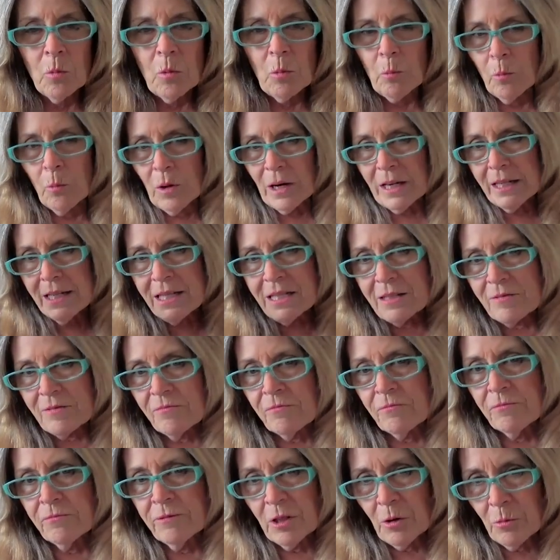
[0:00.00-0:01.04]
what is
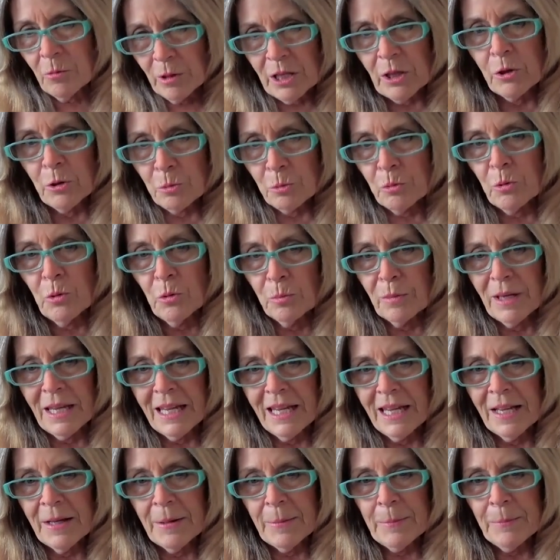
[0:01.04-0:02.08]
flowing through
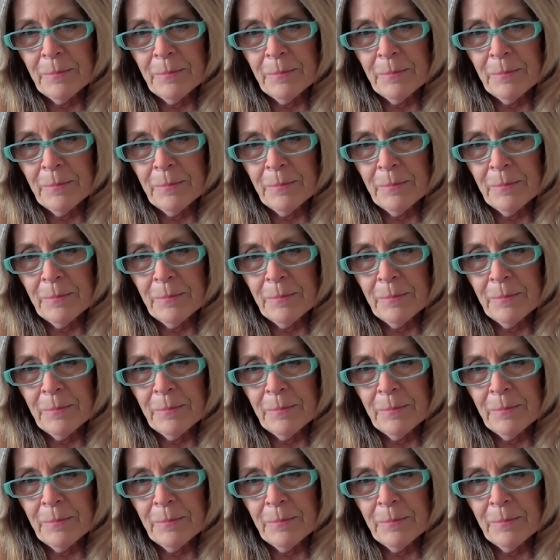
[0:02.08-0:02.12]
me.